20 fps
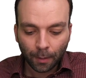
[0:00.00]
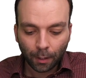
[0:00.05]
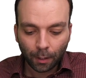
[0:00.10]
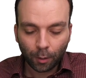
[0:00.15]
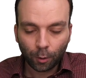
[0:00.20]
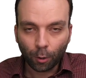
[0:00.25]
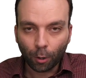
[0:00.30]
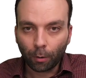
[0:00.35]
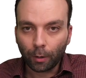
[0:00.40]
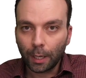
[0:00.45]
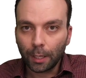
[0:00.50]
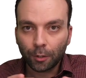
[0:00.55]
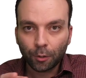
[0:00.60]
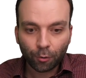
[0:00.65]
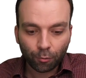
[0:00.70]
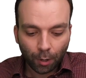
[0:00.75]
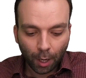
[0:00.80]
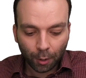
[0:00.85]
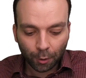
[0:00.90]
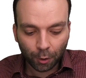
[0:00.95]

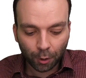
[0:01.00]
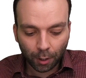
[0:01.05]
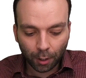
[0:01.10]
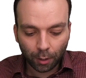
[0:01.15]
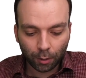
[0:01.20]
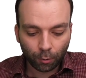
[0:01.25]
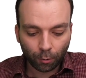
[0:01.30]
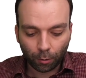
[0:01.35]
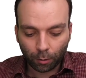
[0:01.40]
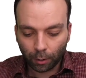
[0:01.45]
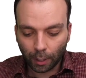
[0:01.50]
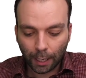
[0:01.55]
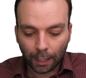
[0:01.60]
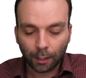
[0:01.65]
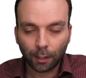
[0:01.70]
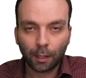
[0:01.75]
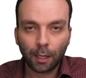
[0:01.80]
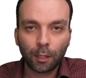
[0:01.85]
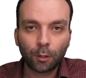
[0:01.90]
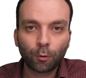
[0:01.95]
instructions or
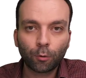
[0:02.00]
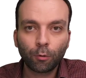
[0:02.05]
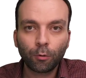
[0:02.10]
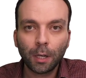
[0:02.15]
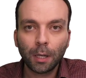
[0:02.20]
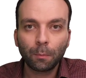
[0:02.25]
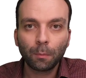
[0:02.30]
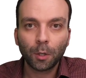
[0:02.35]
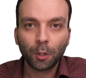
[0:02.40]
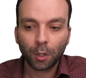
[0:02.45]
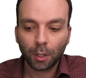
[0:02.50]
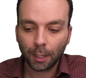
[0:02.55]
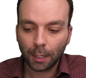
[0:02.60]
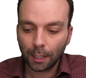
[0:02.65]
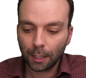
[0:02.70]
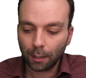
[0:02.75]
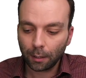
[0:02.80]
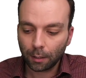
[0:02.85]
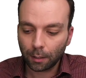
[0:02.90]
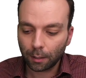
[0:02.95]
these Turing
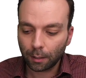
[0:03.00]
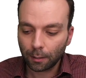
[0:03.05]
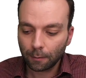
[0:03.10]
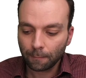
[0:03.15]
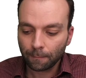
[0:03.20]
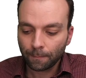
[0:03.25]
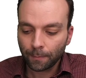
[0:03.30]
machines